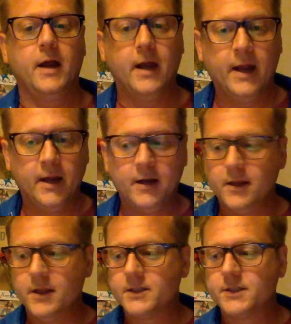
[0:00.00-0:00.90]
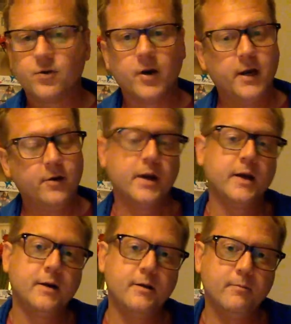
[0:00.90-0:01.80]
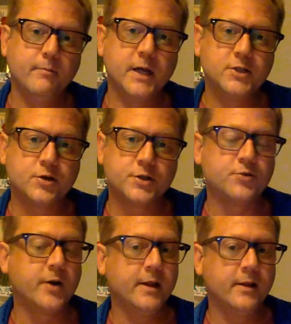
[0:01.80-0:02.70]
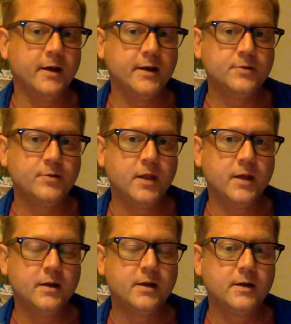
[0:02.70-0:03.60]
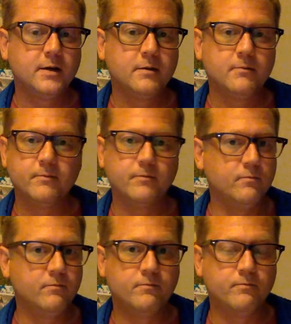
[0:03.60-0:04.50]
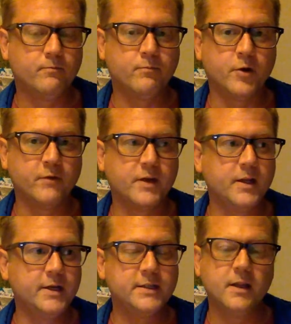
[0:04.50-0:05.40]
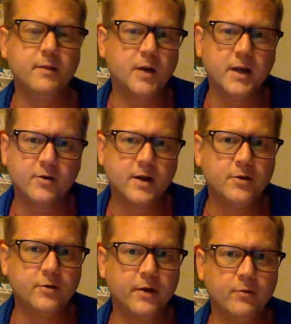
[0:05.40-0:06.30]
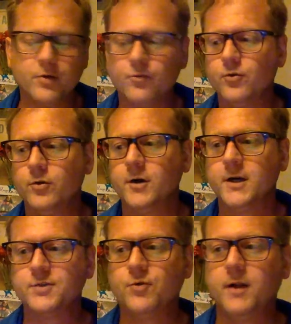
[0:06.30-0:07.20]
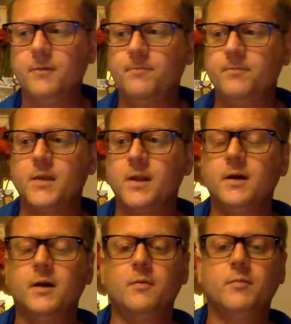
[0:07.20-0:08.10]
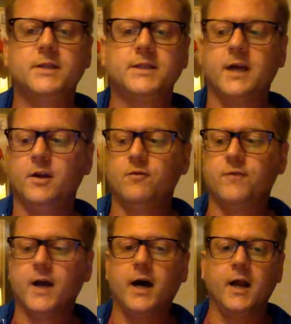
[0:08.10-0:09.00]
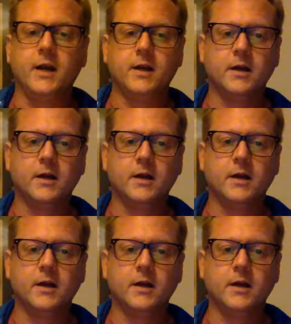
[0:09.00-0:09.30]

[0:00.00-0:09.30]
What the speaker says: And this is great. You can measure straight lines with it perfectly easily, but you can do that with a ruler as well. But say you've got